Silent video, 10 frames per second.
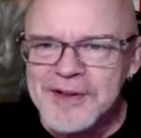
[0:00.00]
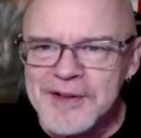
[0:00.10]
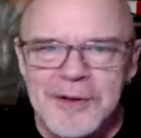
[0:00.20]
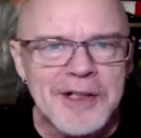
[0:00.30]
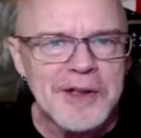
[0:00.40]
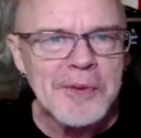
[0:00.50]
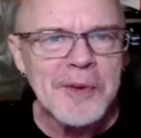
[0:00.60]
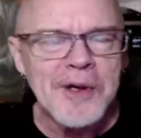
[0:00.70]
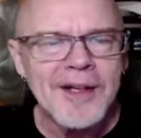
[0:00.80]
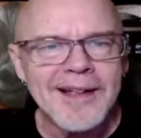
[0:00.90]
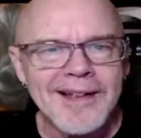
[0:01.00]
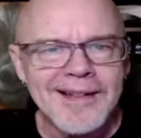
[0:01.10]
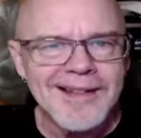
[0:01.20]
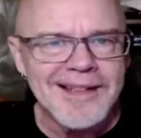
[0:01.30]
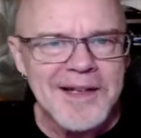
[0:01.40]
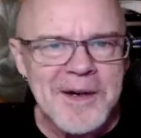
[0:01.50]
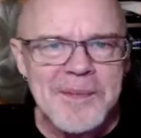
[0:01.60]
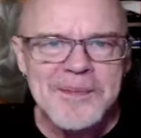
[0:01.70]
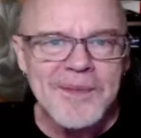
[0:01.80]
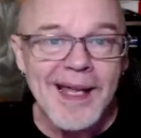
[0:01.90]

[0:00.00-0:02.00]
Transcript: doing good work, and, um,